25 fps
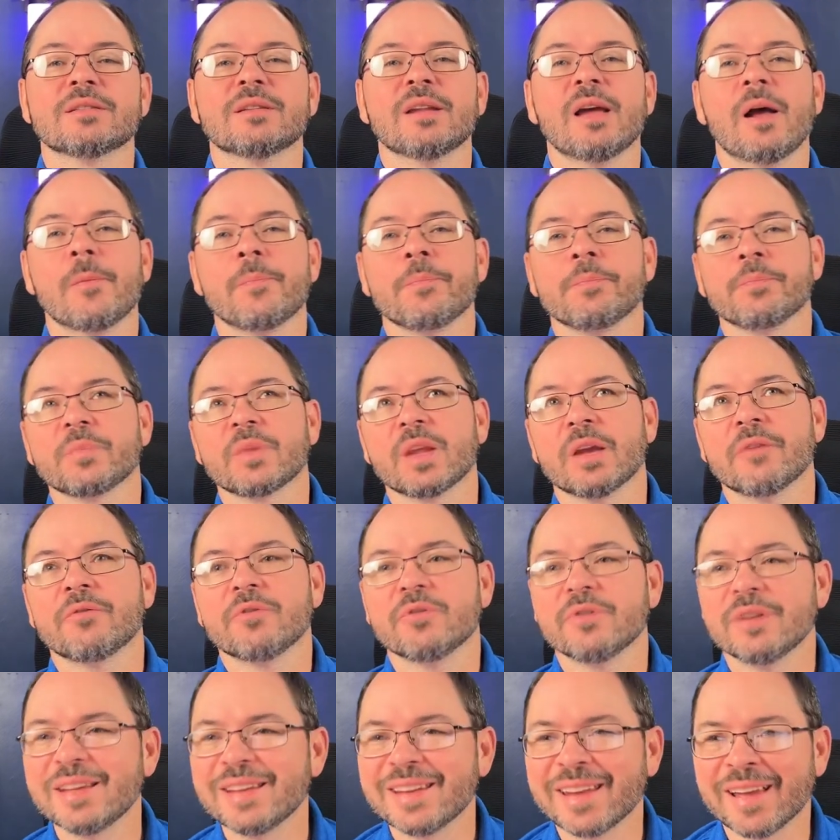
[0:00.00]
Now, if
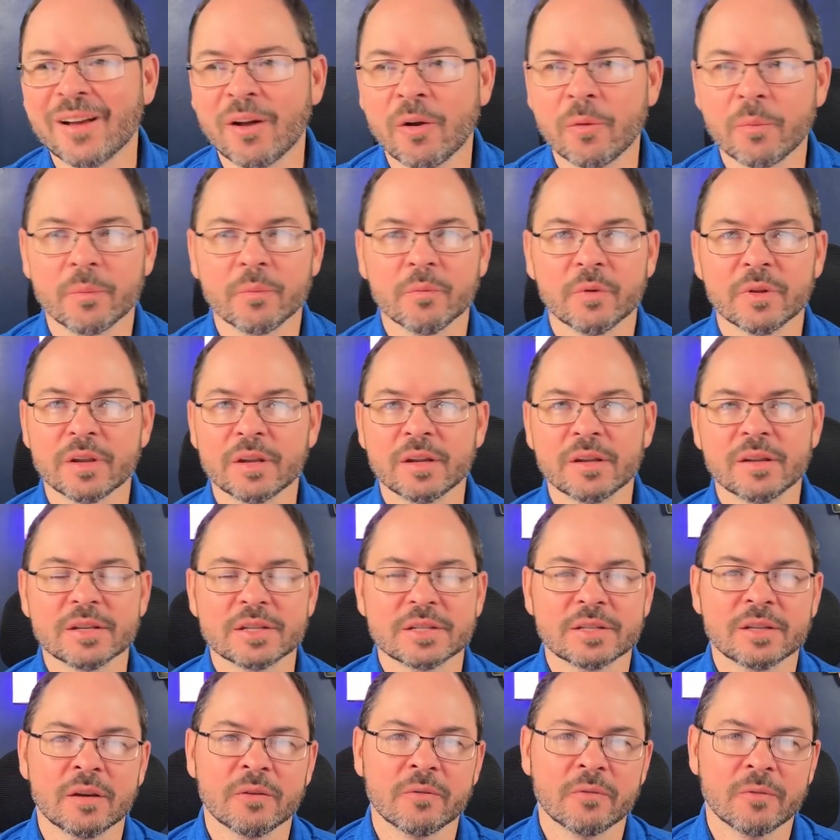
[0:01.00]
you need help with any of this
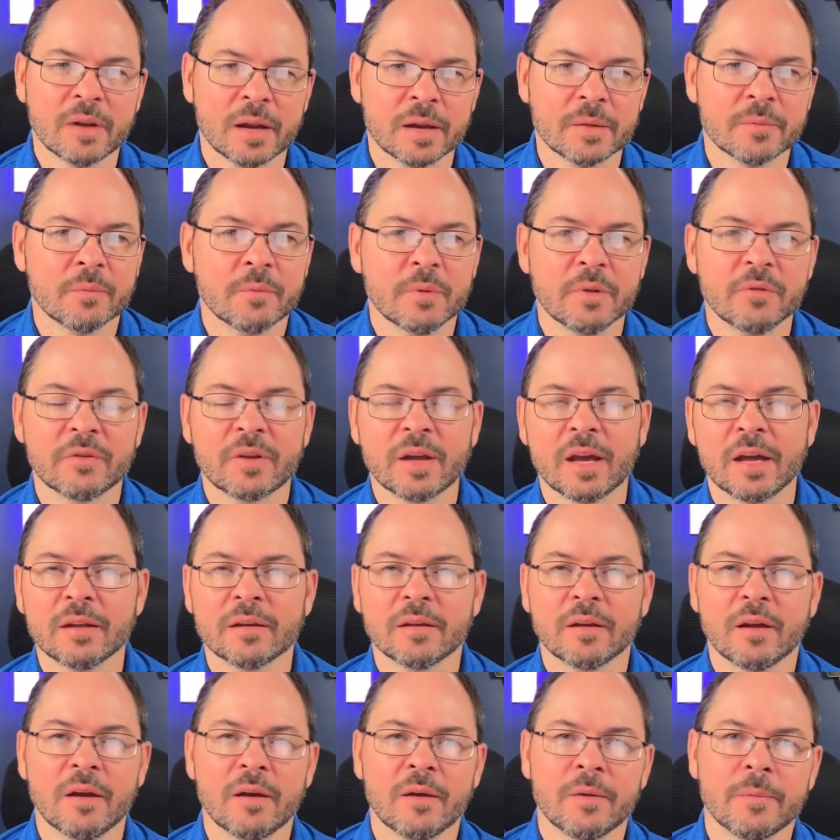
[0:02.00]
stuff, right, we've got
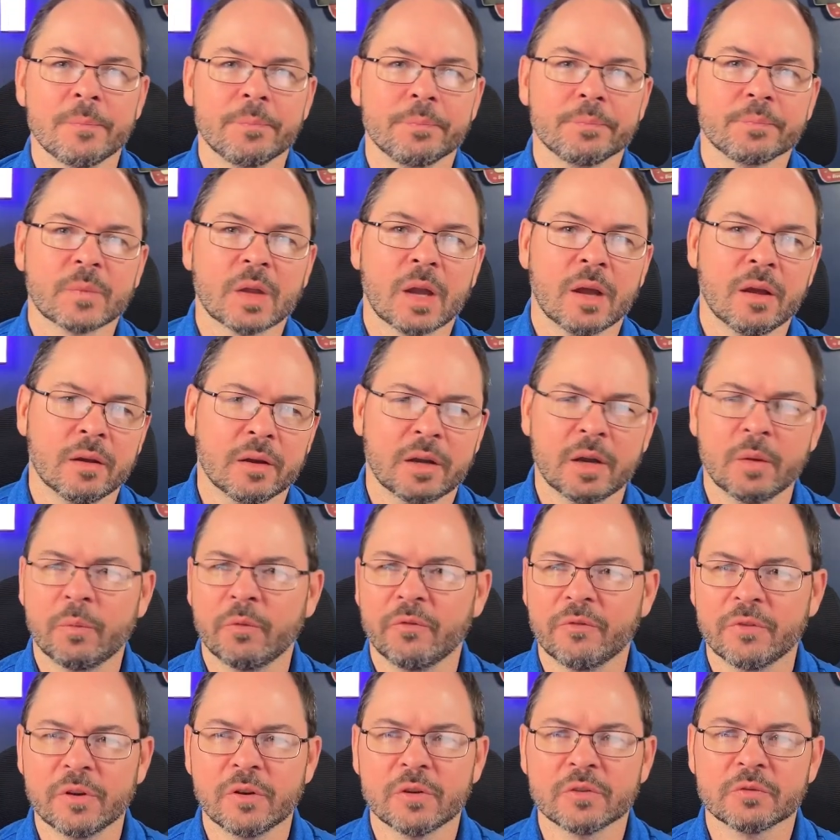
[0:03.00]
a couple
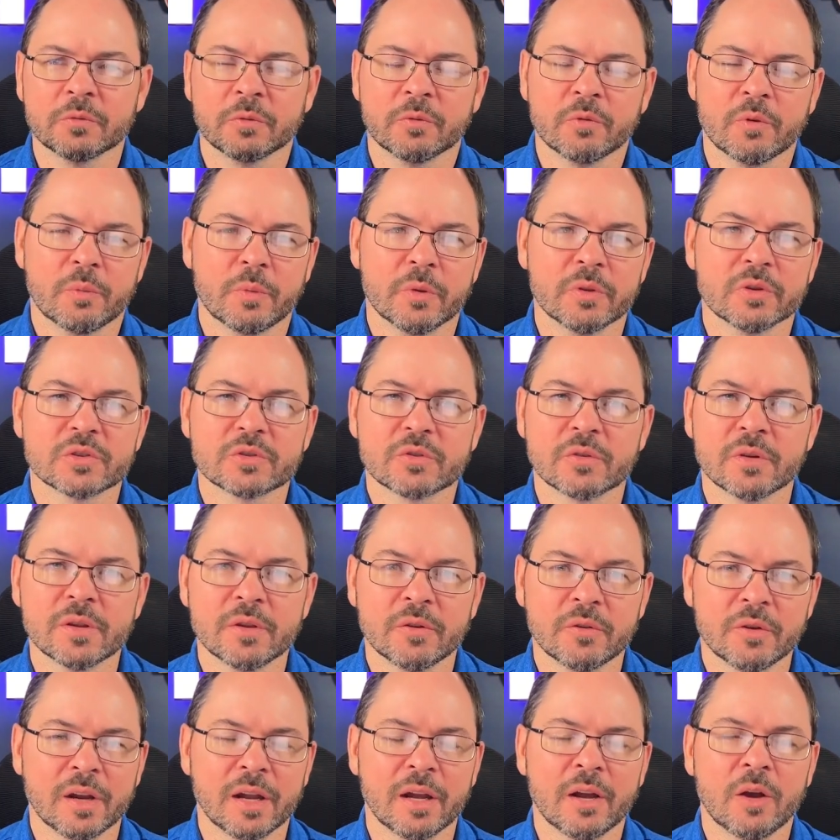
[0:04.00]
of videos we'll throw up on the screen.
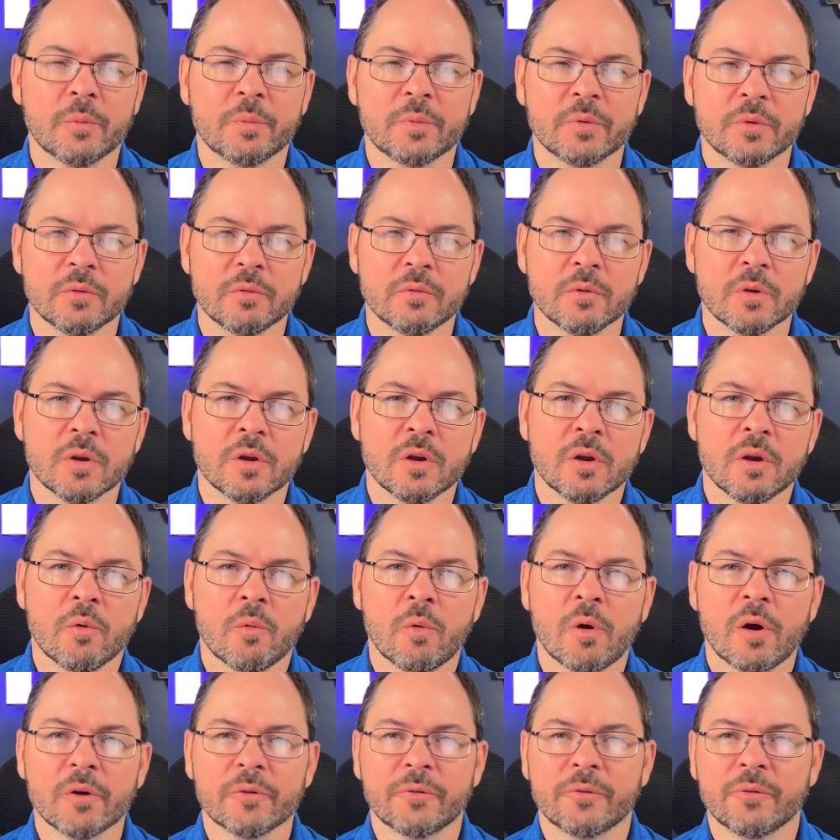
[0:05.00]
They're going to help you
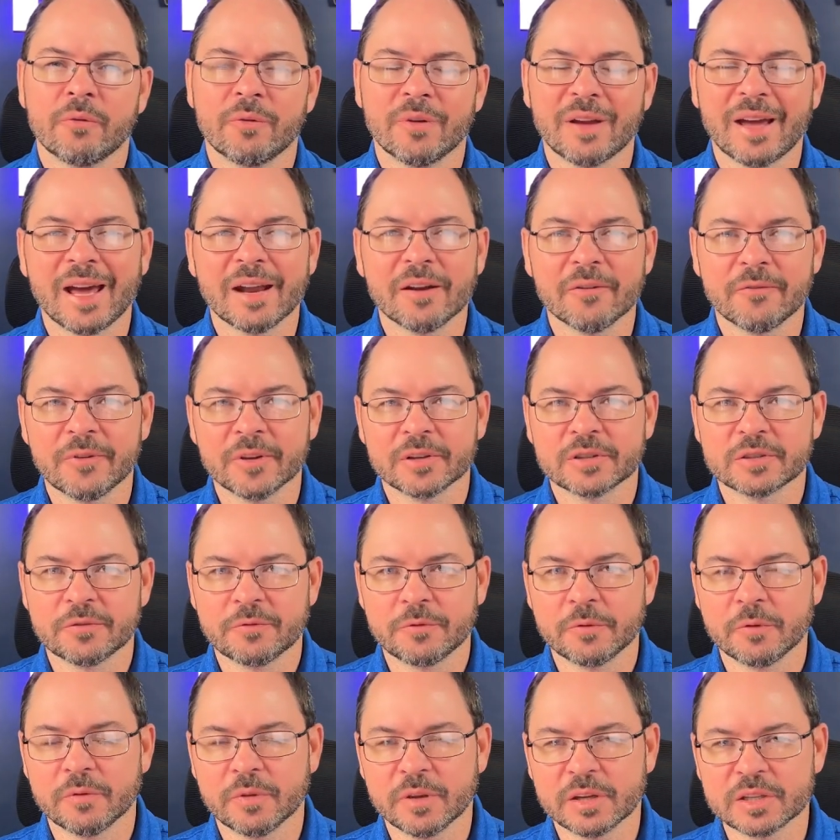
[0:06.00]
walk through on how to fix a
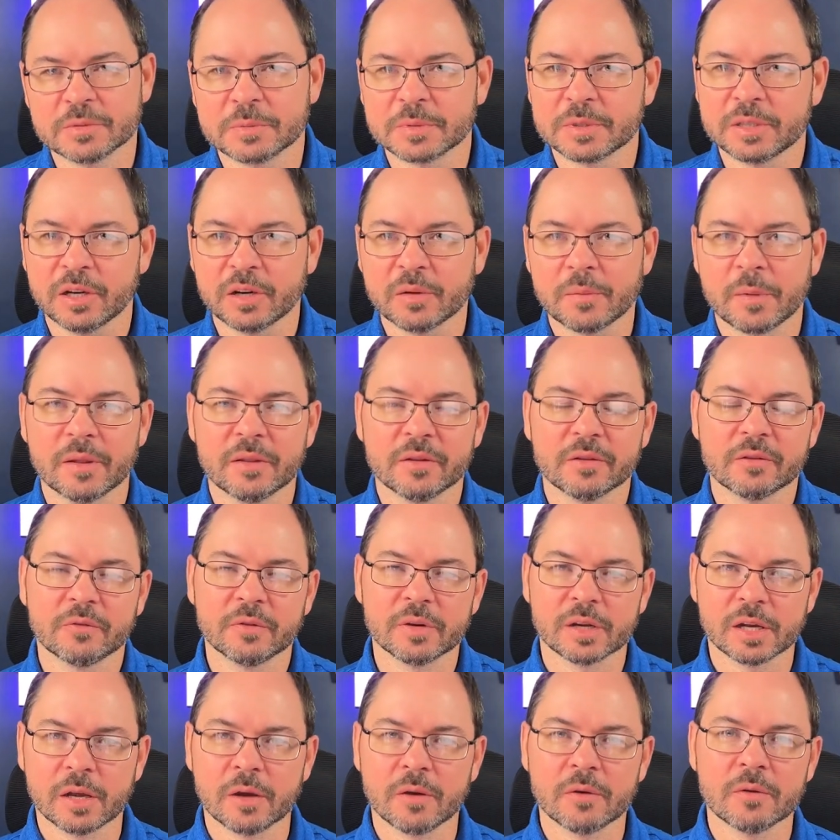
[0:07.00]
few things we talk about in this
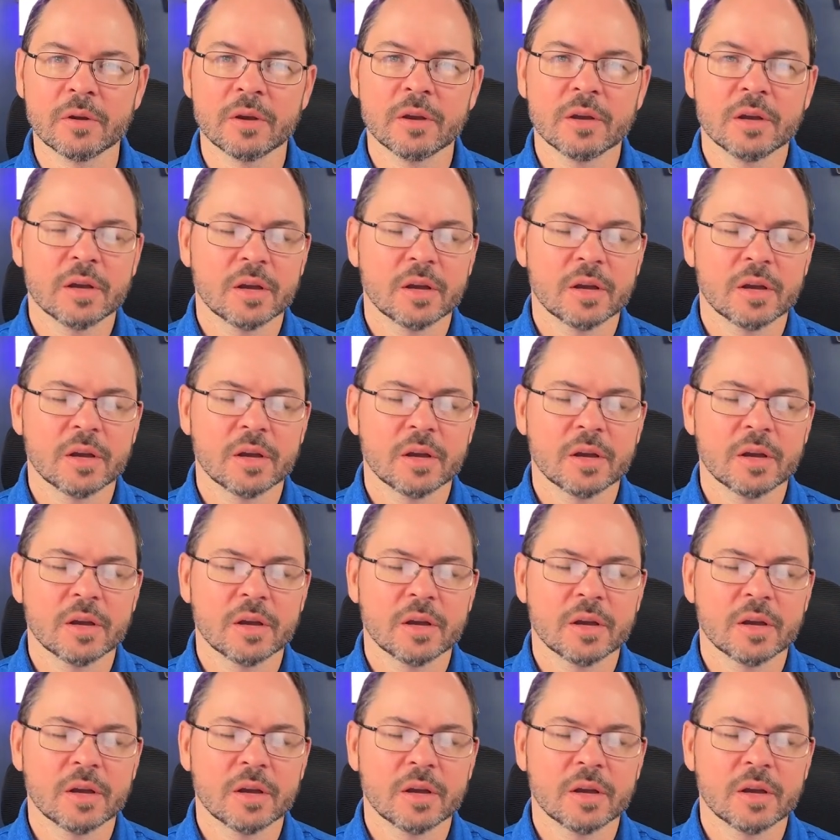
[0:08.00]
video.